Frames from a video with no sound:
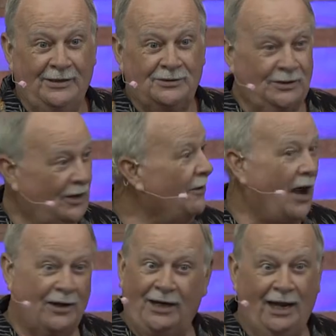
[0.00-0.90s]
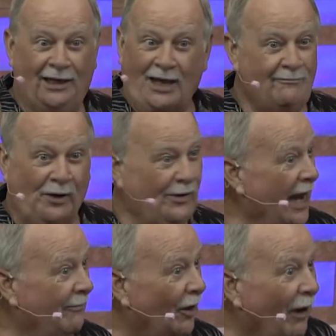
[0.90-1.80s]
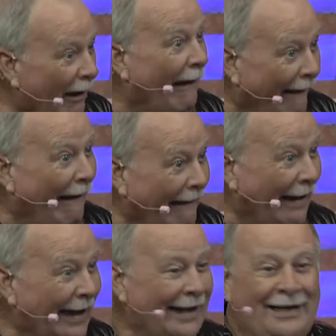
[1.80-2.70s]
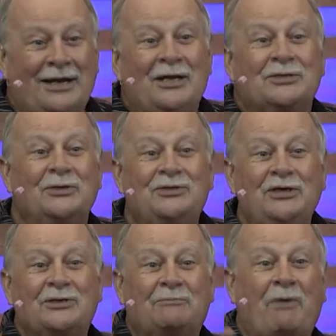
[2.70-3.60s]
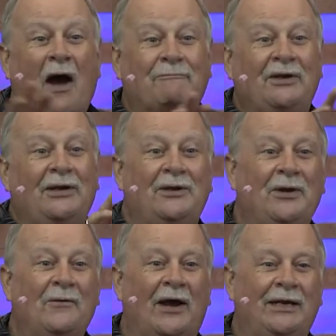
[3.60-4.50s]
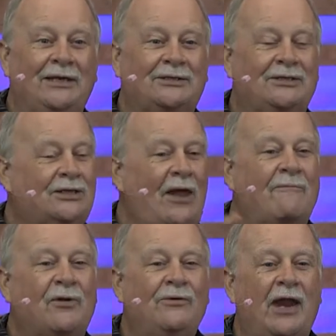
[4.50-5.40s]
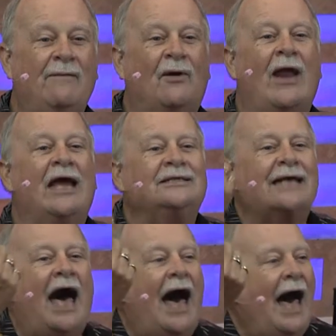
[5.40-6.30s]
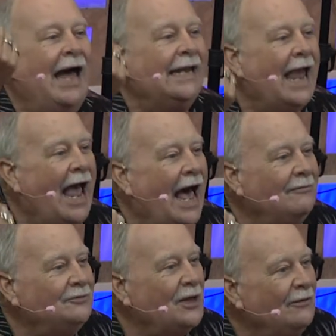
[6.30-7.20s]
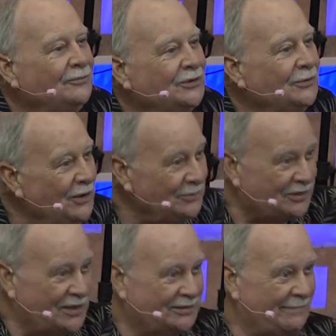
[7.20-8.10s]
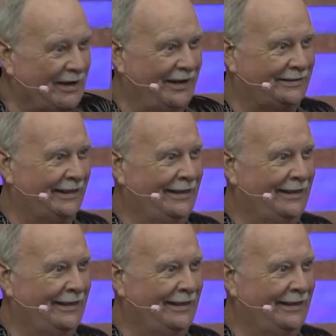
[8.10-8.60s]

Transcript: So they're not going to love their neighbor. So Jesus popped in a new one. He says, Love your neighbor as I have loved you. New Testament.